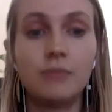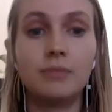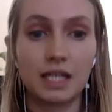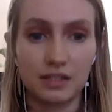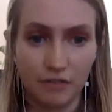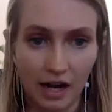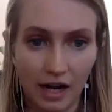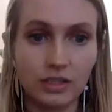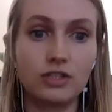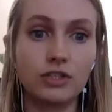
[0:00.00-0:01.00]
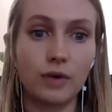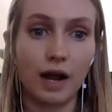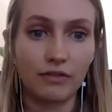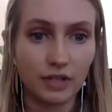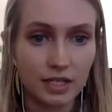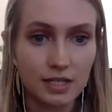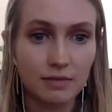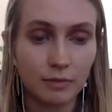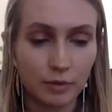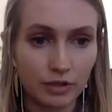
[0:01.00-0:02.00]
because faculty do have
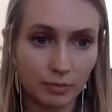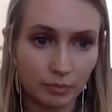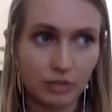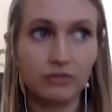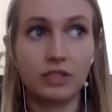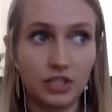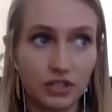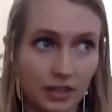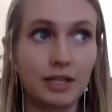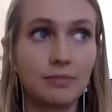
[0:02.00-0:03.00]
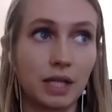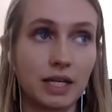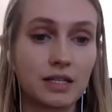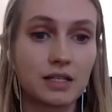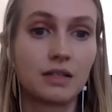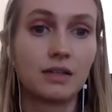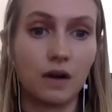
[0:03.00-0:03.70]
the privilege that they place